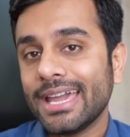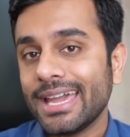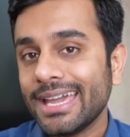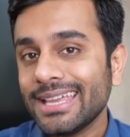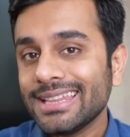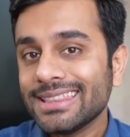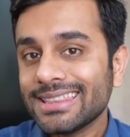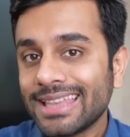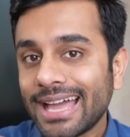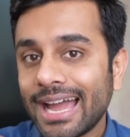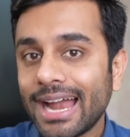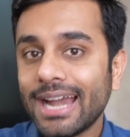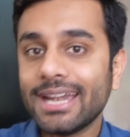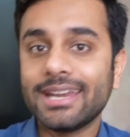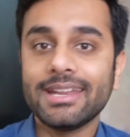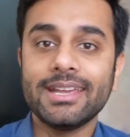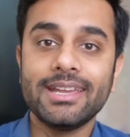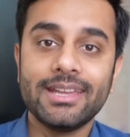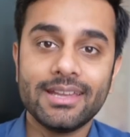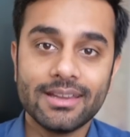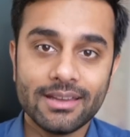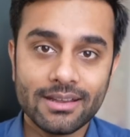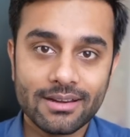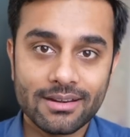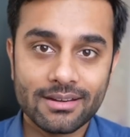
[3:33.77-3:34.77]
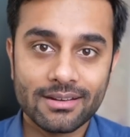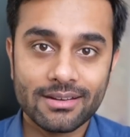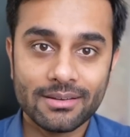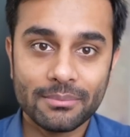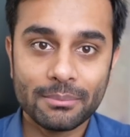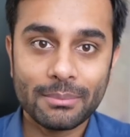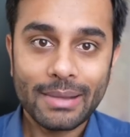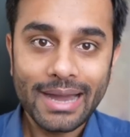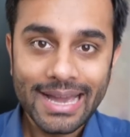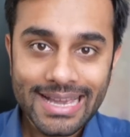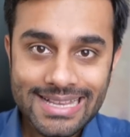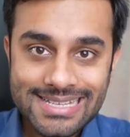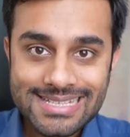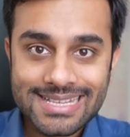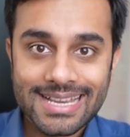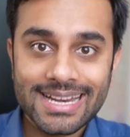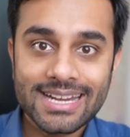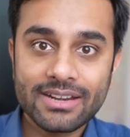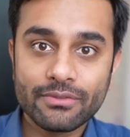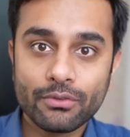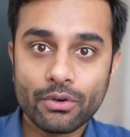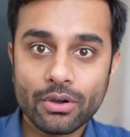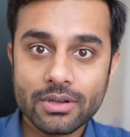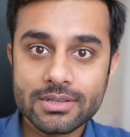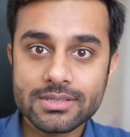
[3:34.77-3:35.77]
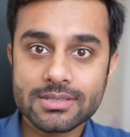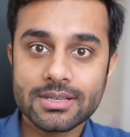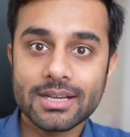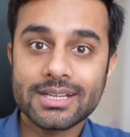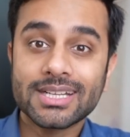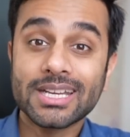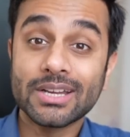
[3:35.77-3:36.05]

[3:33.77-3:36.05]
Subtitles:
in that year, my set was